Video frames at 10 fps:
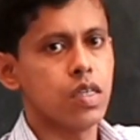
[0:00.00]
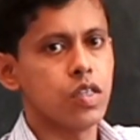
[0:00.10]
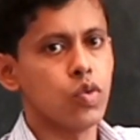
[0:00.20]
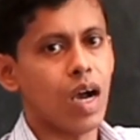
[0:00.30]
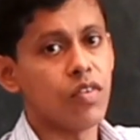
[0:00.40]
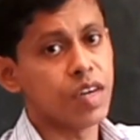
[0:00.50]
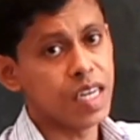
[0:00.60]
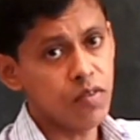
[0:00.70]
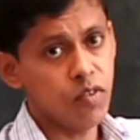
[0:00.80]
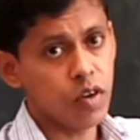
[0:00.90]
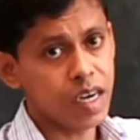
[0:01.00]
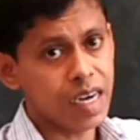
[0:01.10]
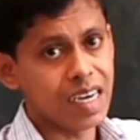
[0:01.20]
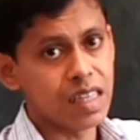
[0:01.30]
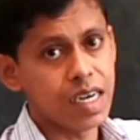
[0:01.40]
You have a name for it,
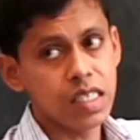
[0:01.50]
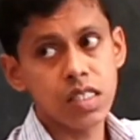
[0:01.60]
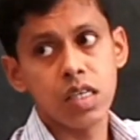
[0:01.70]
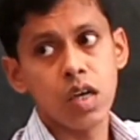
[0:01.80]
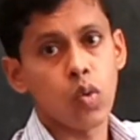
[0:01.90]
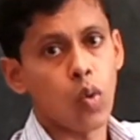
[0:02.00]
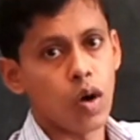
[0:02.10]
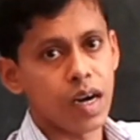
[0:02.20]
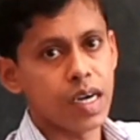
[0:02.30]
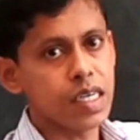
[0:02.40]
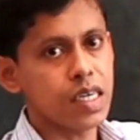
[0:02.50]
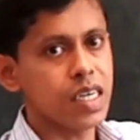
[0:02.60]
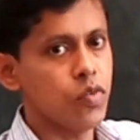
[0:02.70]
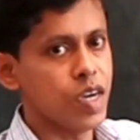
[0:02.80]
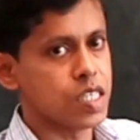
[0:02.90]
and that is quadratic
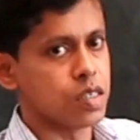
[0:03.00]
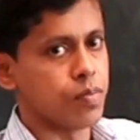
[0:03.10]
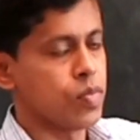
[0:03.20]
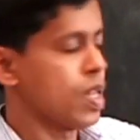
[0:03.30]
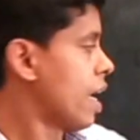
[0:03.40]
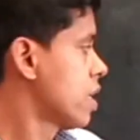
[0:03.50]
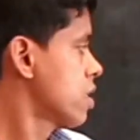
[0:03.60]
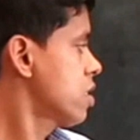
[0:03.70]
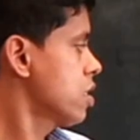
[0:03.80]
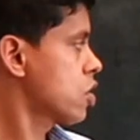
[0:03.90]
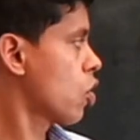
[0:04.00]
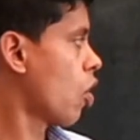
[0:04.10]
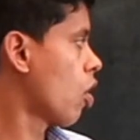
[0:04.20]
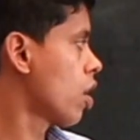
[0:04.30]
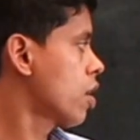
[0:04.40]
equation, and this is
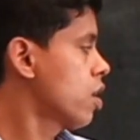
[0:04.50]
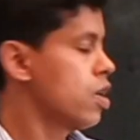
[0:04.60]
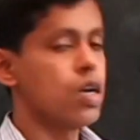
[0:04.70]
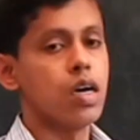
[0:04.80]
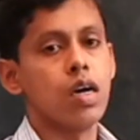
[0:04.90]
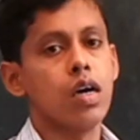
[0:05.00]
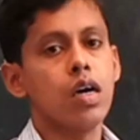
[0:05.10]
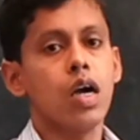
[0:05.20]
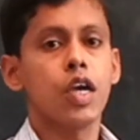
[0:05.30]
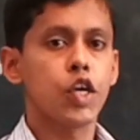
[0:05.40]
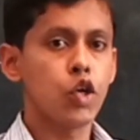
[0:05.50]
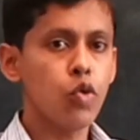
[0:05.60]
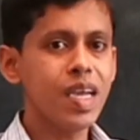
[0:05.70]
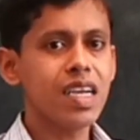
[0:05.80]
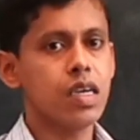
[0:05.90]
called
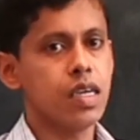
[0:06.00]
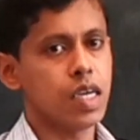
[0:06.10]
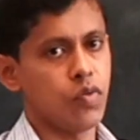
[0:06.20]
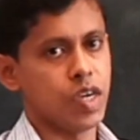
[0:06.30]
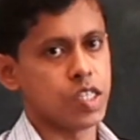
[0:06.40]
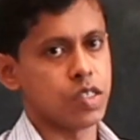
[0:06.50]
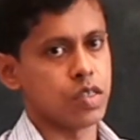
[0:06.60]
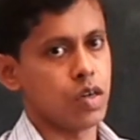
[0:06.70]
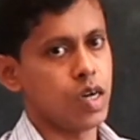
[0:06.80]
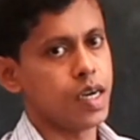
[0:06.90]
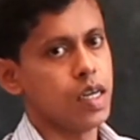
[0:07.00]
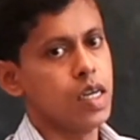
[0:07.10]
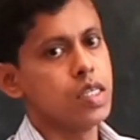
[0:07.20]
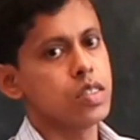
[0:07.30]
cubic equation. Alright.